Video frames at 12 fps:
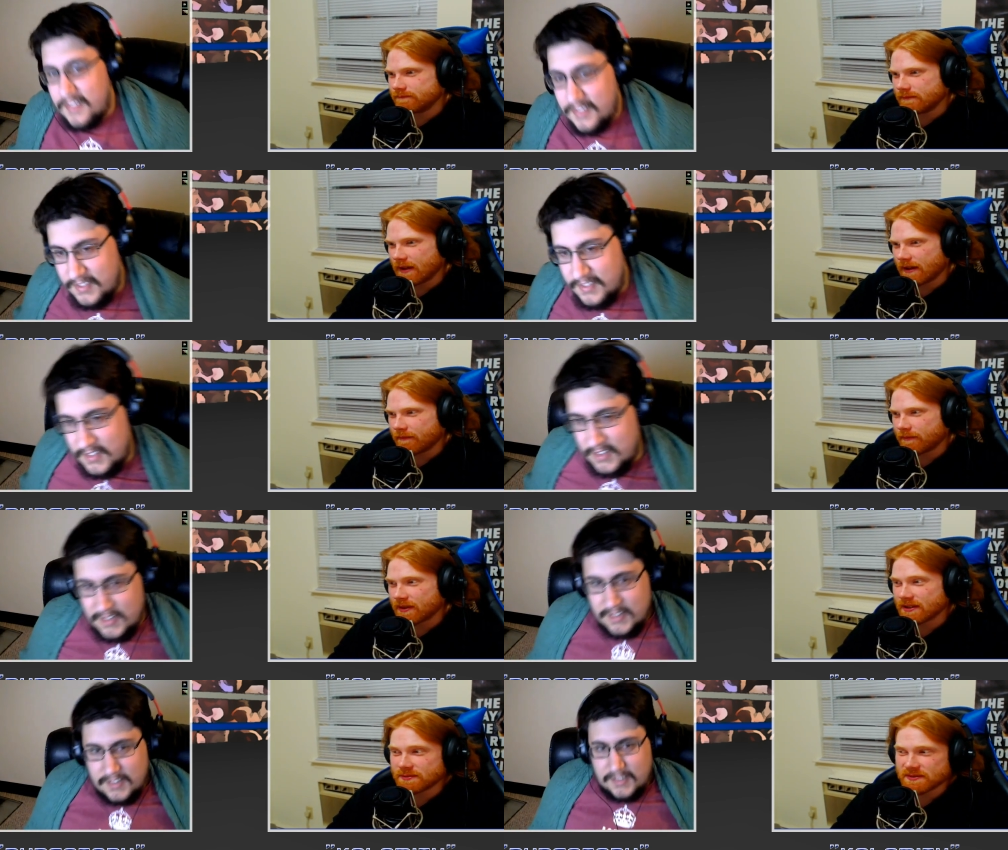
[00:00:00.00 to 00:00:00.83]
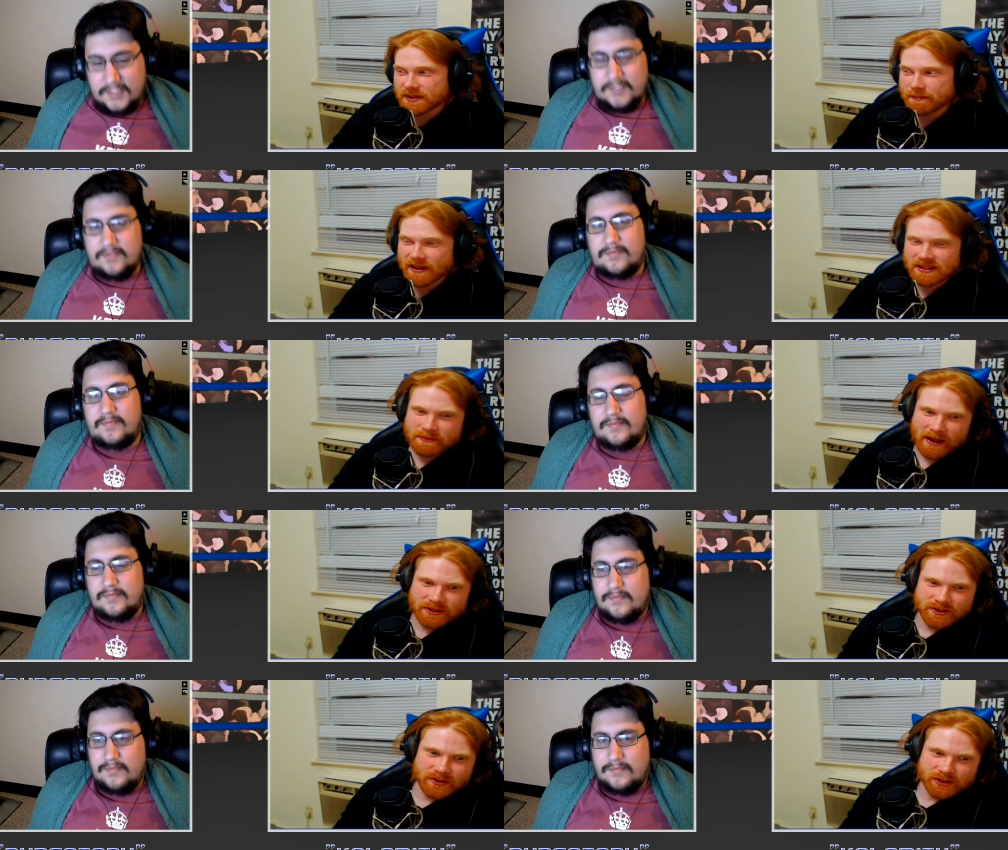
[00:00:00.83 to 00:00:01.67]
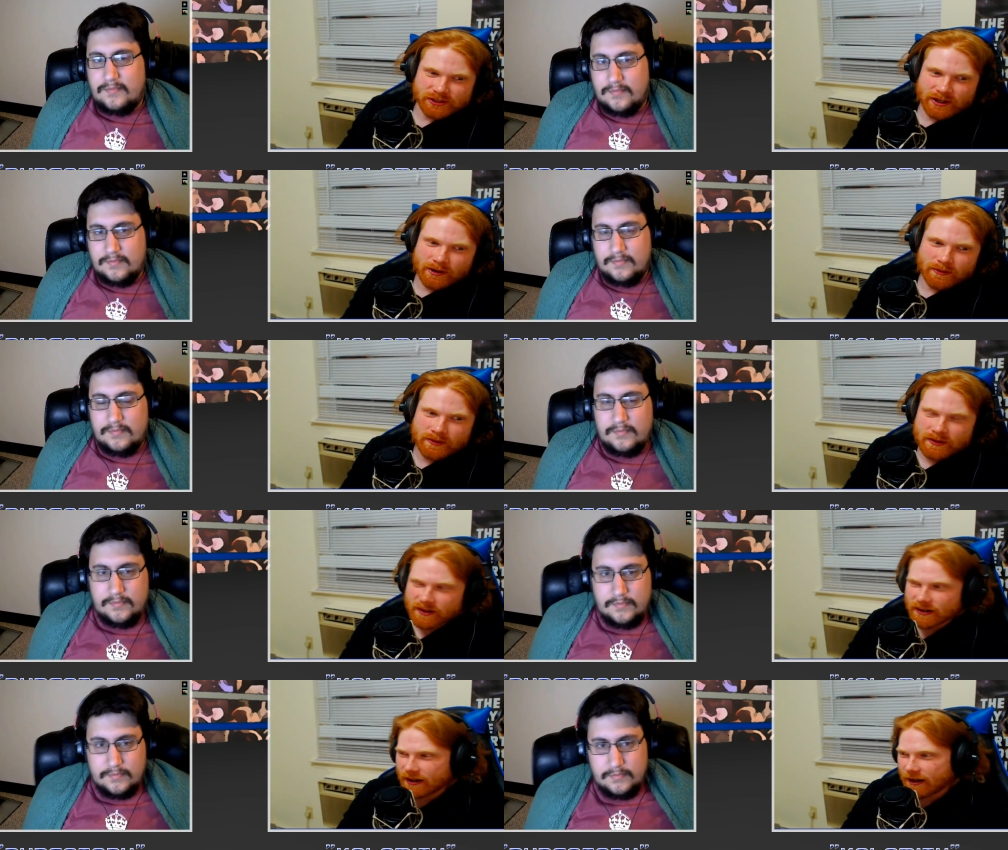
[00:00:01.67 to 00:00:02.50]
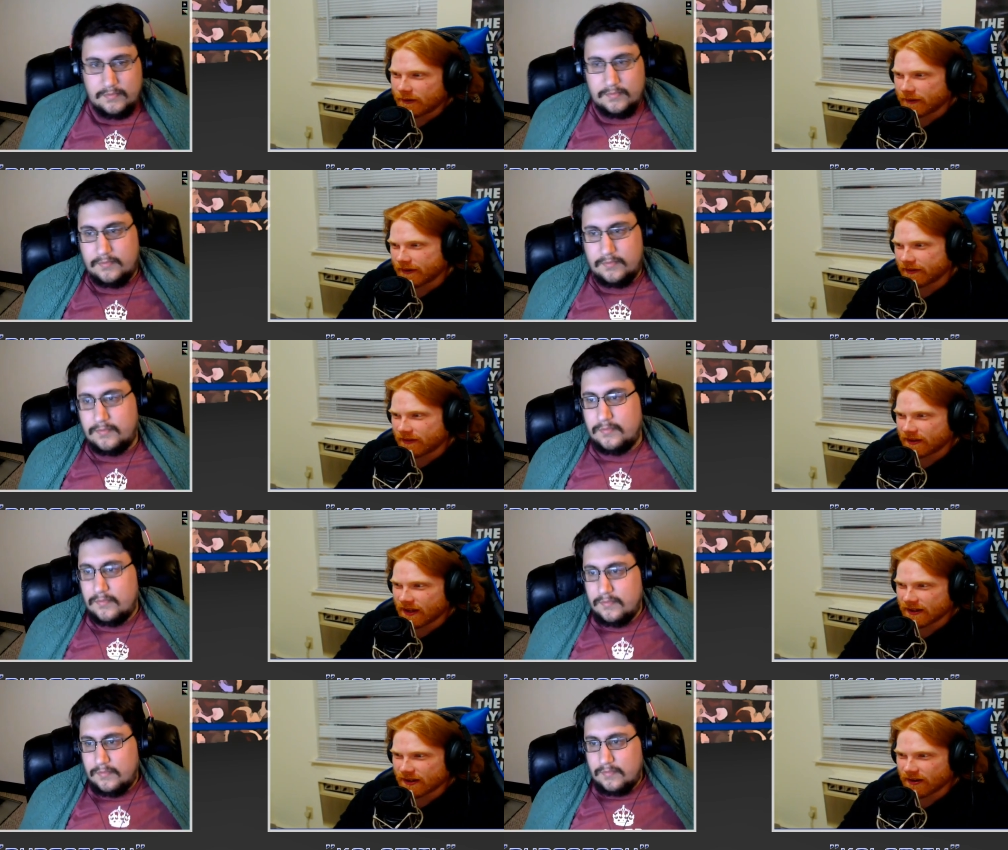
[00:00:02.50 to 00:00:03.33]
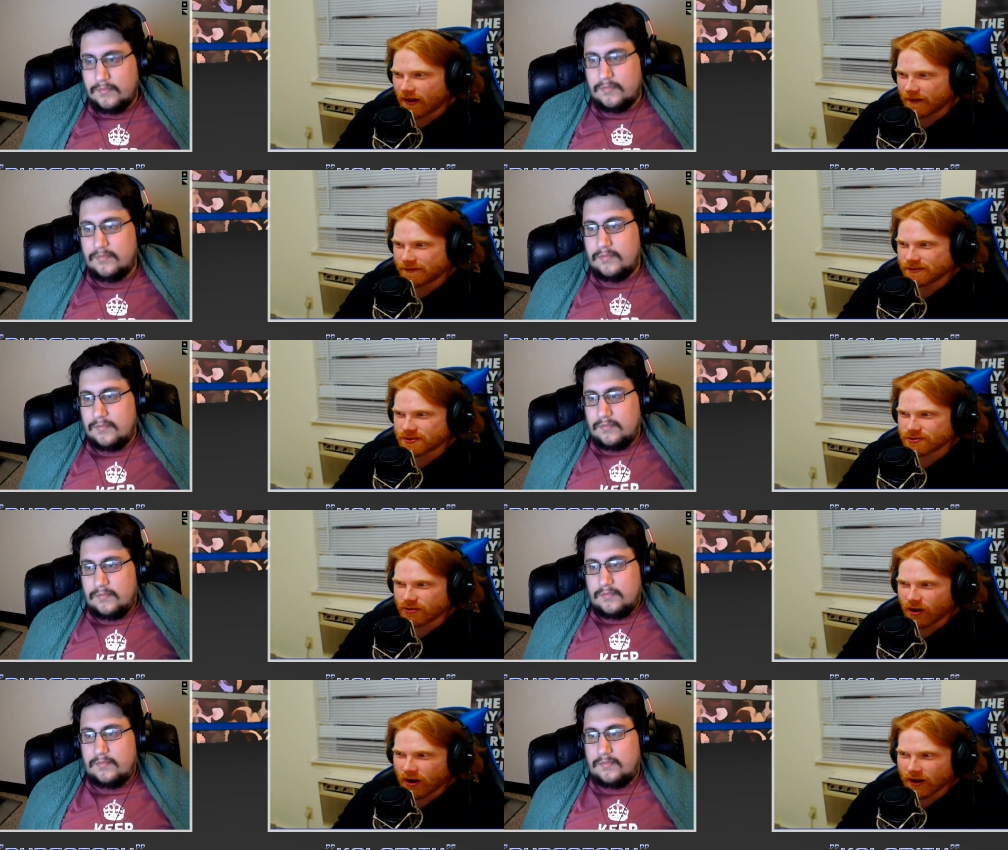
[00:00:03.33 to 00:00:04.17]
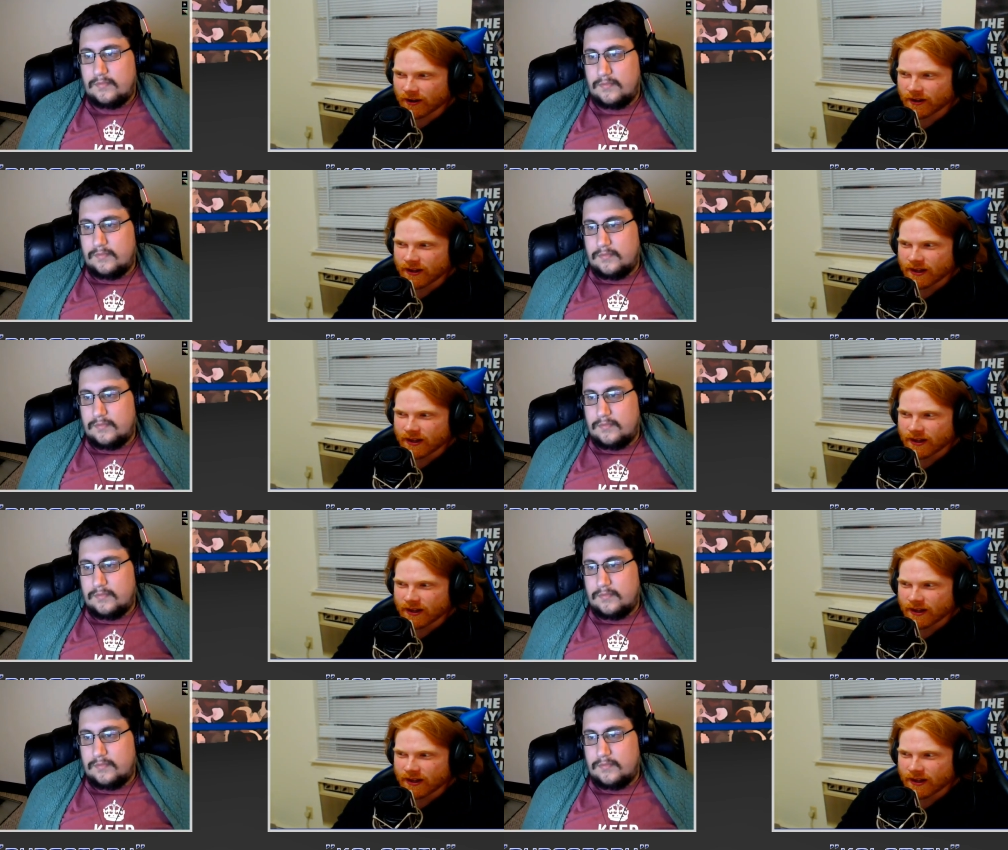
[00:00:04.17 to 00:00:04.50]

Speaker 1: Yeah, but this was the best match on the show. Uh, we kicked it off strong.